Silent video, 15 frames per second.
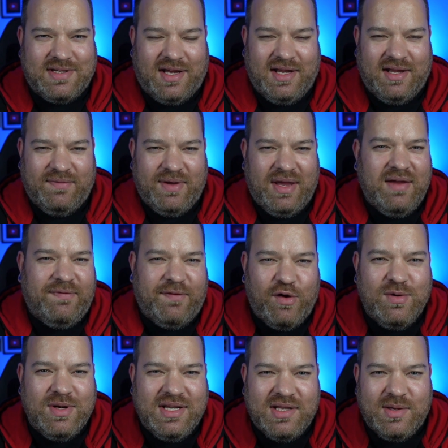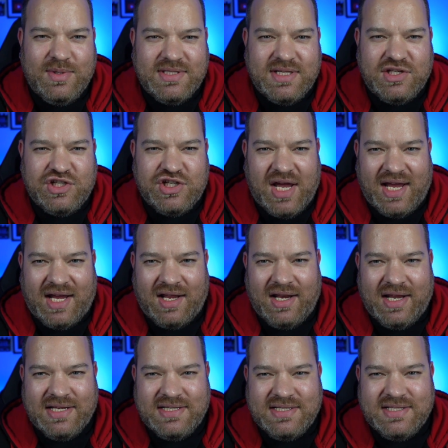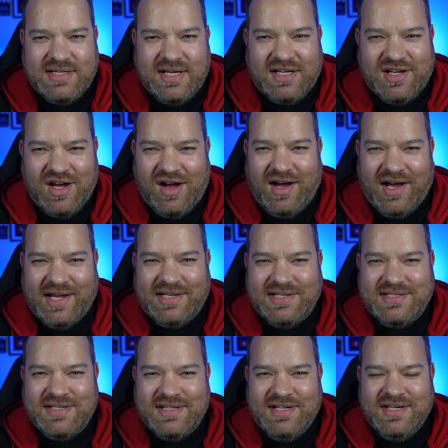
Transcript: Like if only there was a checklist, a guide